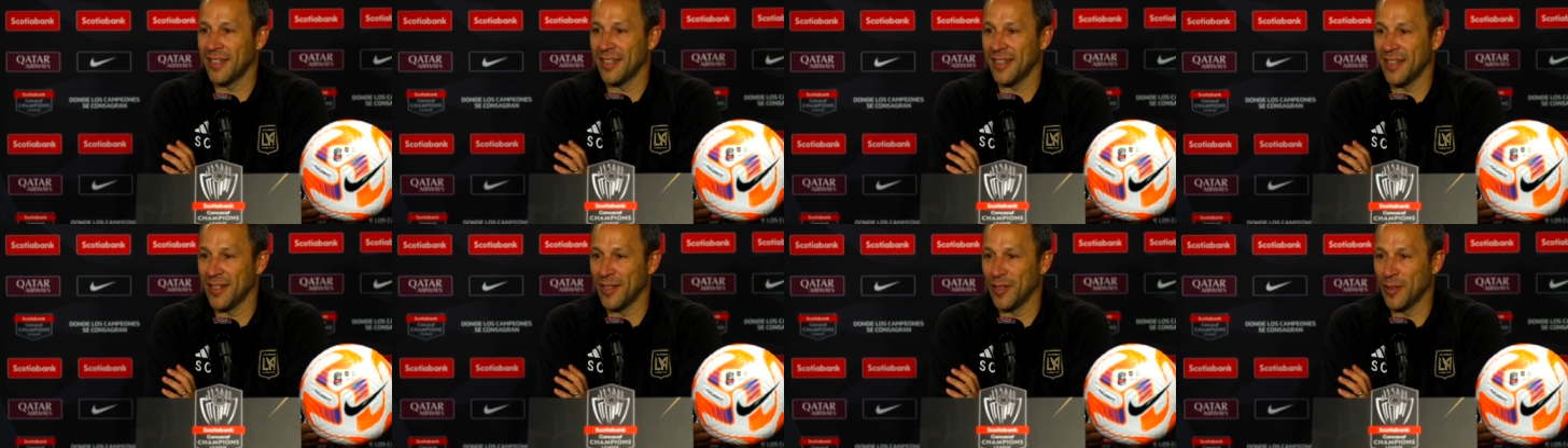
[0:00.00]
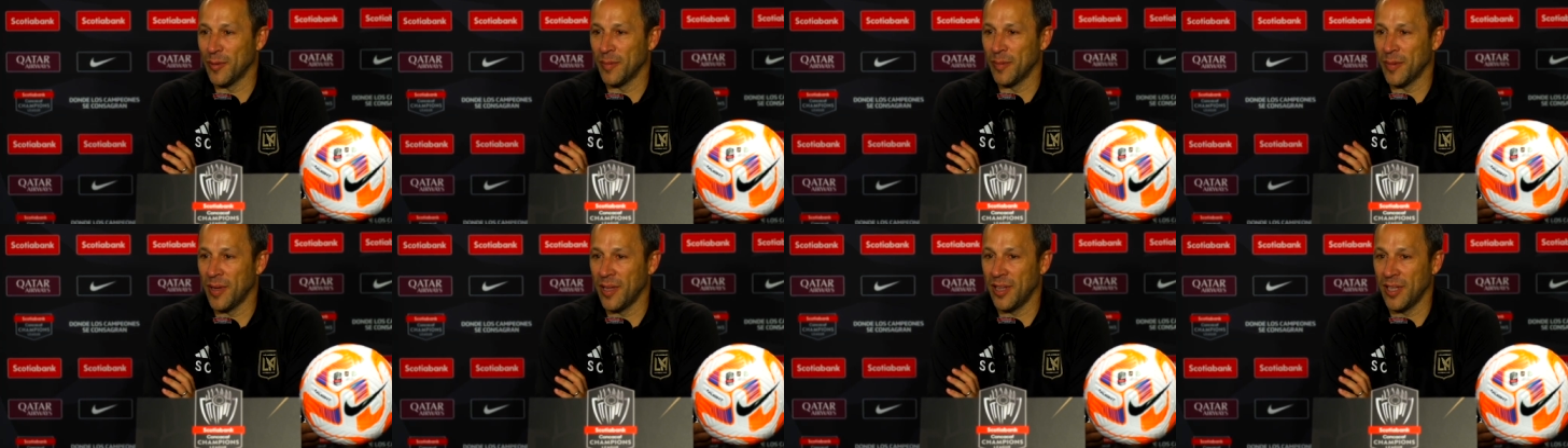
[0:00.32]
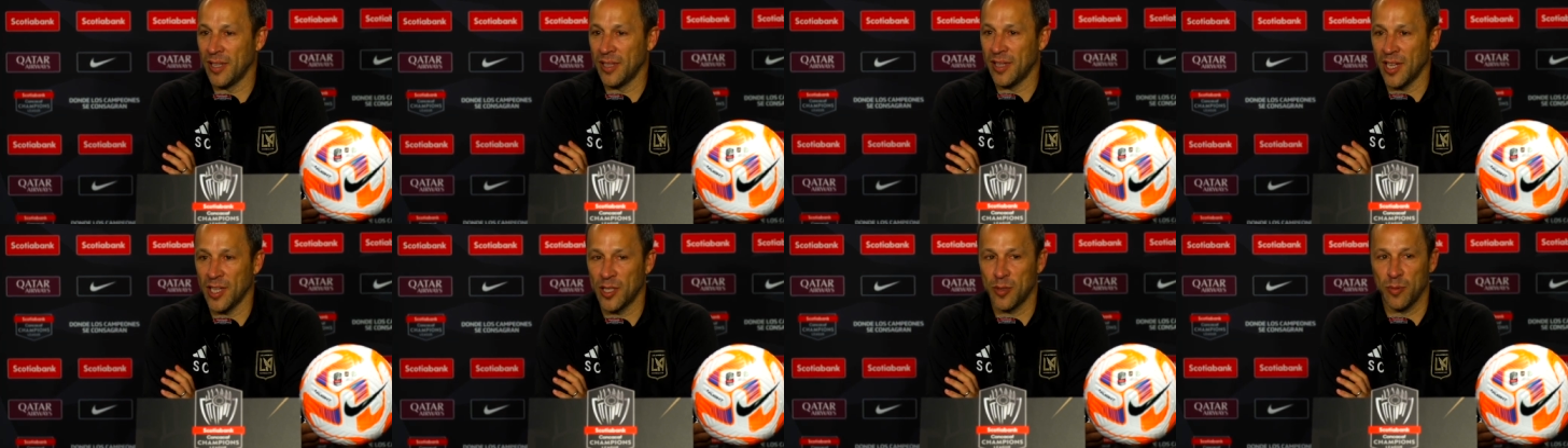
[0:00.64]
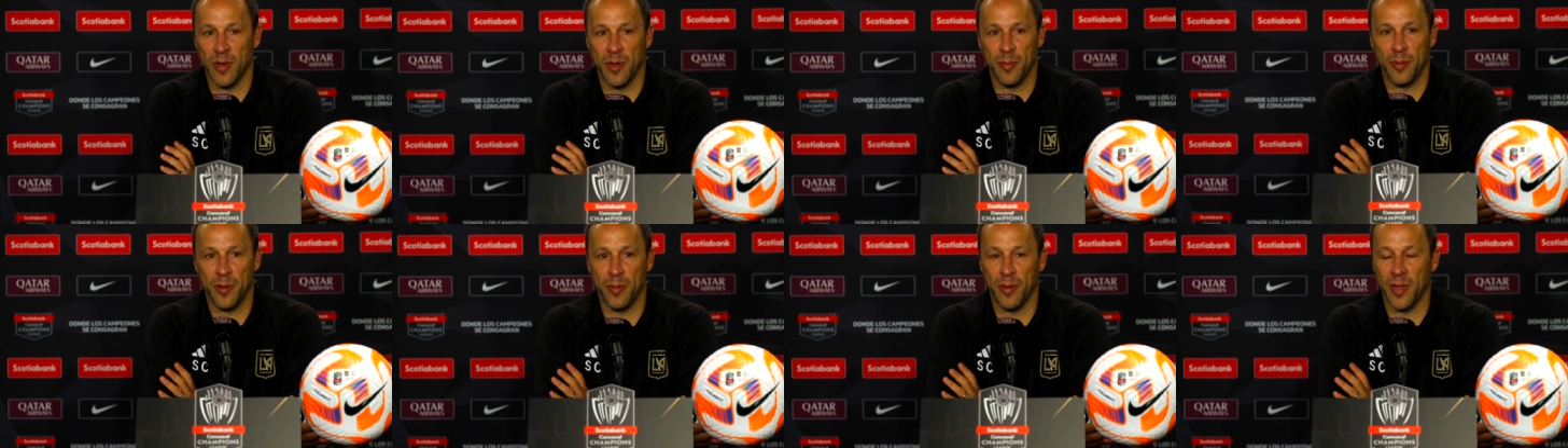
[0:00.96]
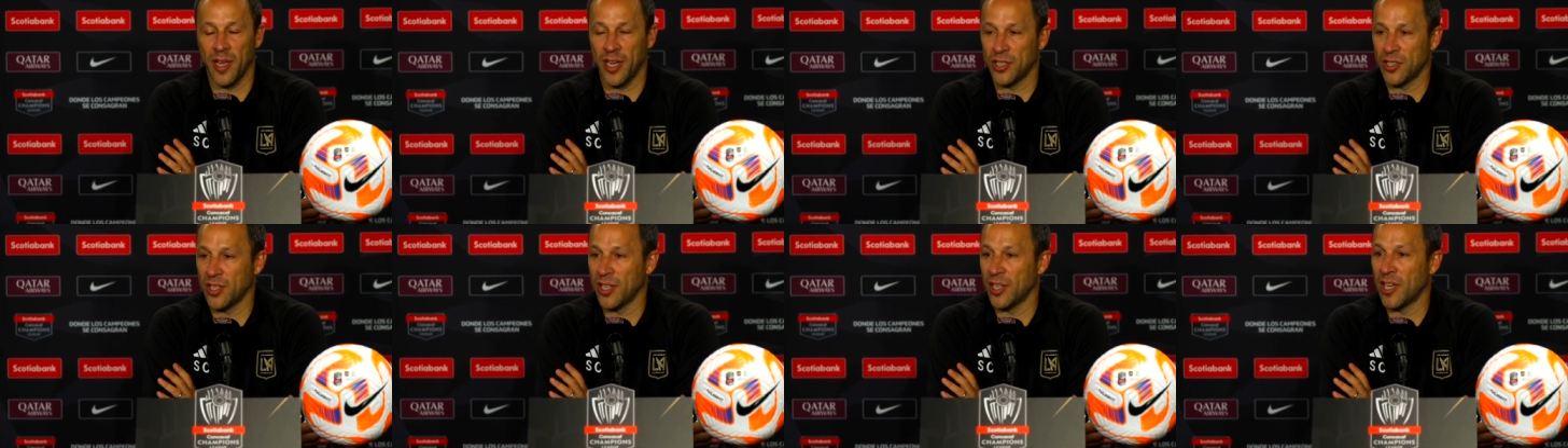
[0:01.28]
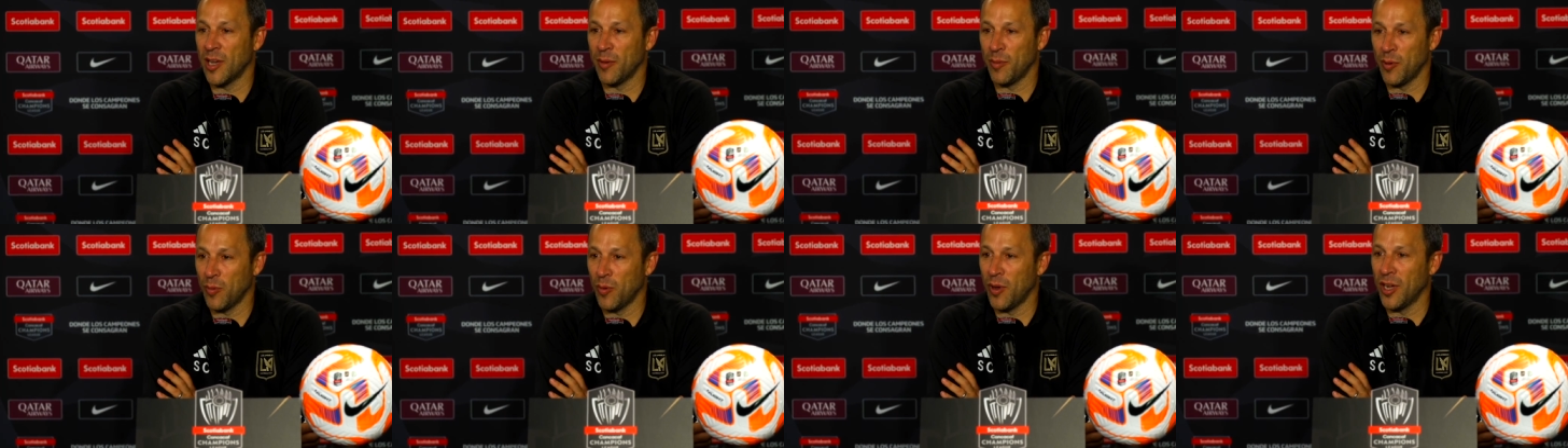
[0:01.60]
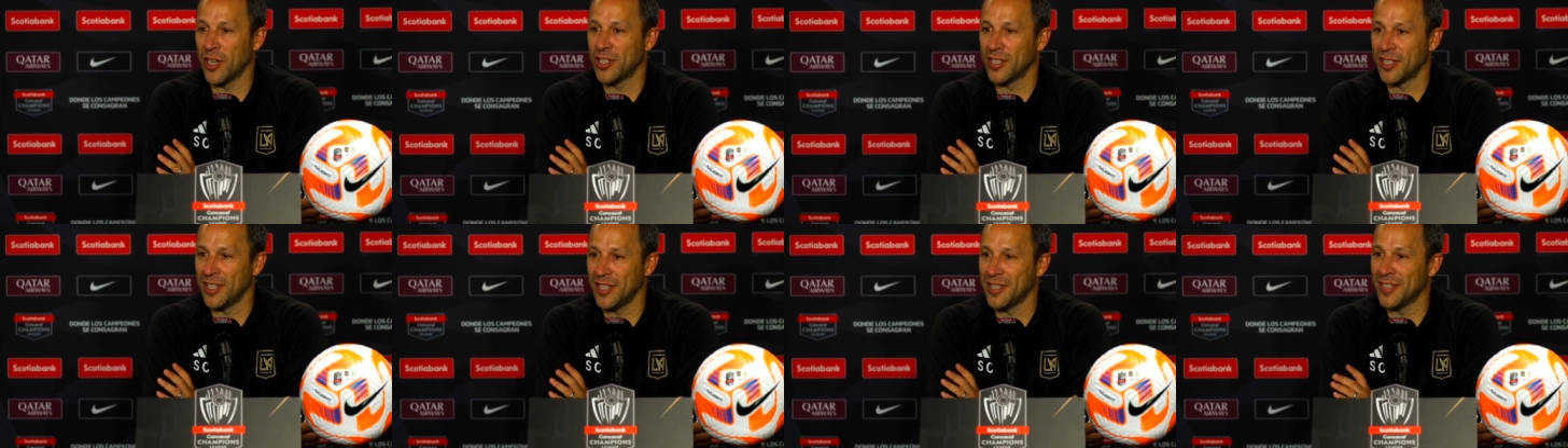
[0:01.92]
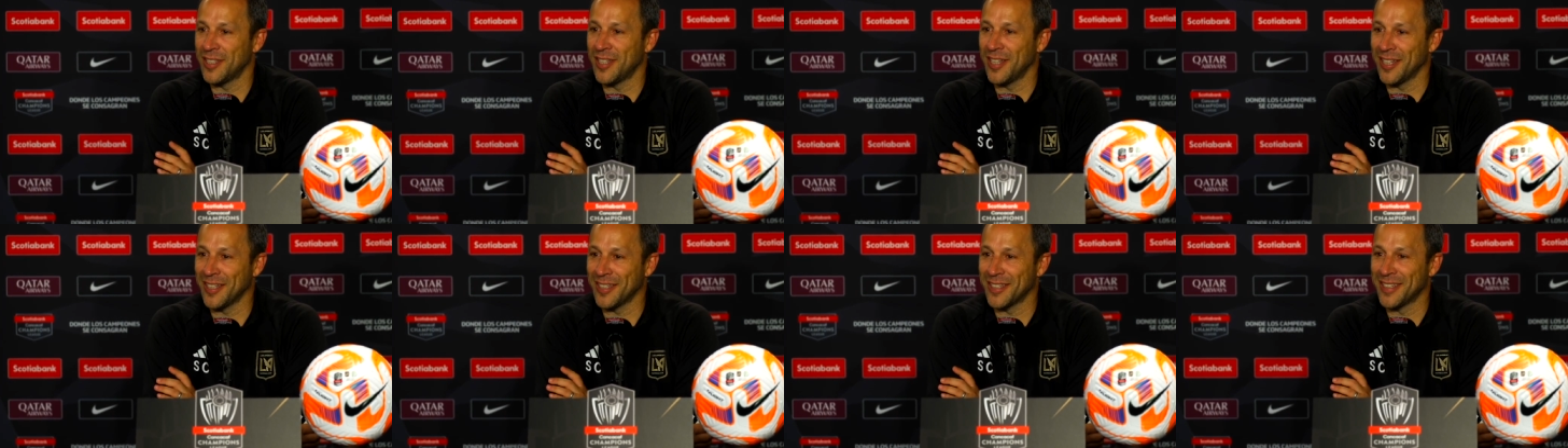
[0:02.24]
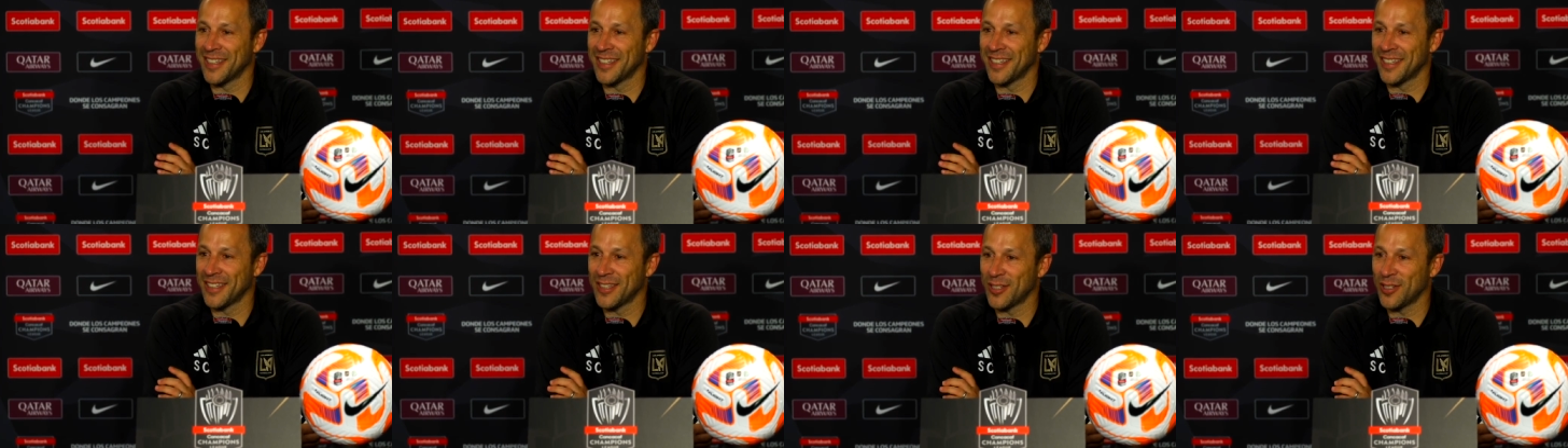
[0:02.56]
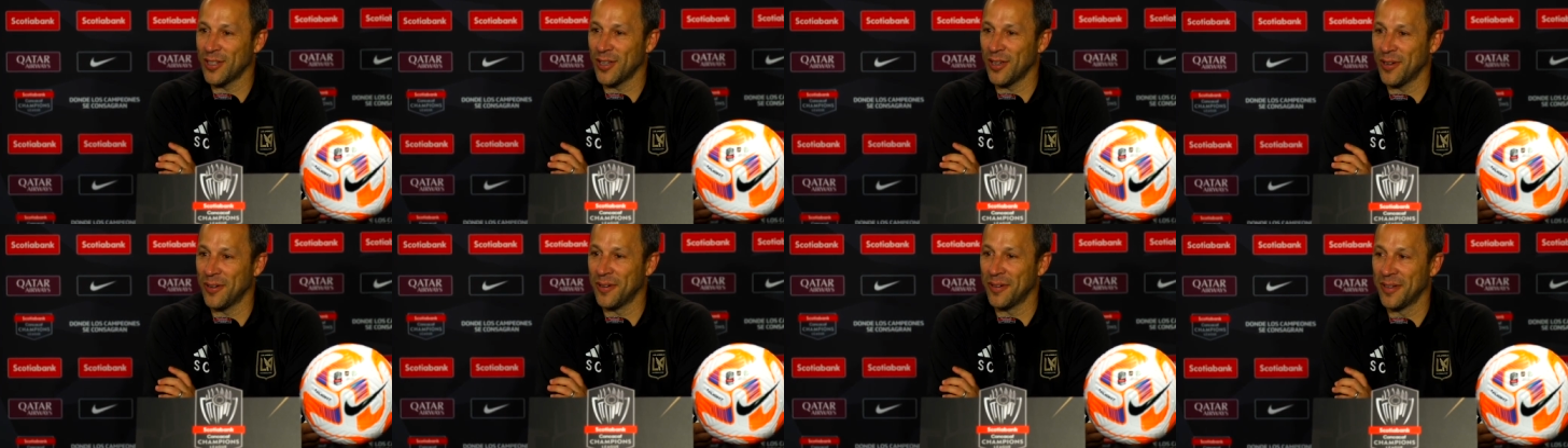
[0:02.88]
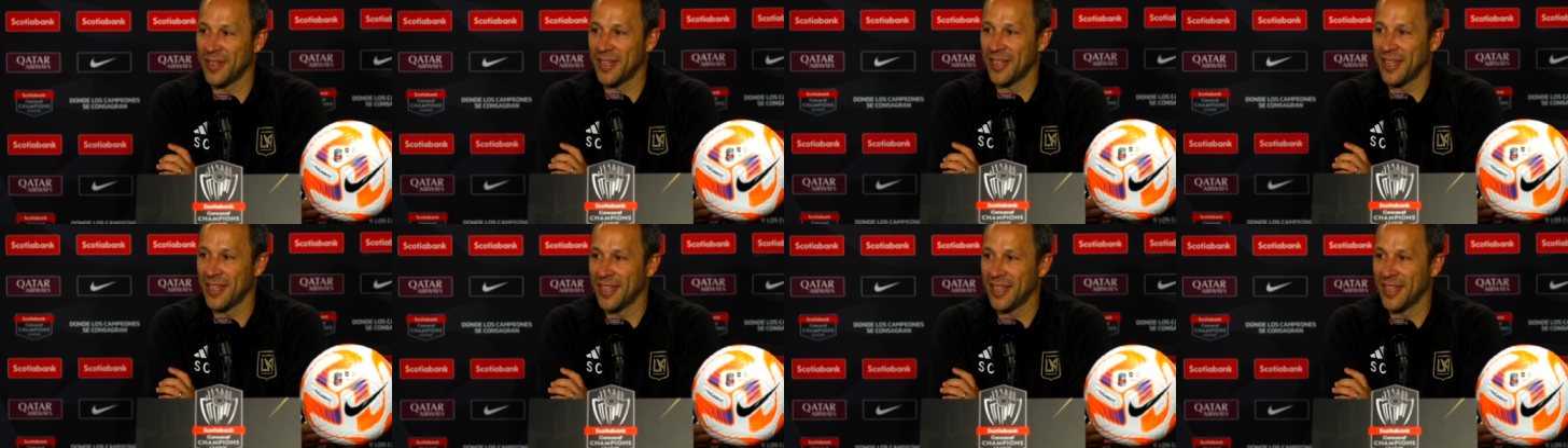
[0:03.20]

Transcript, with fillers: I think that's why people actually come and watch these things. So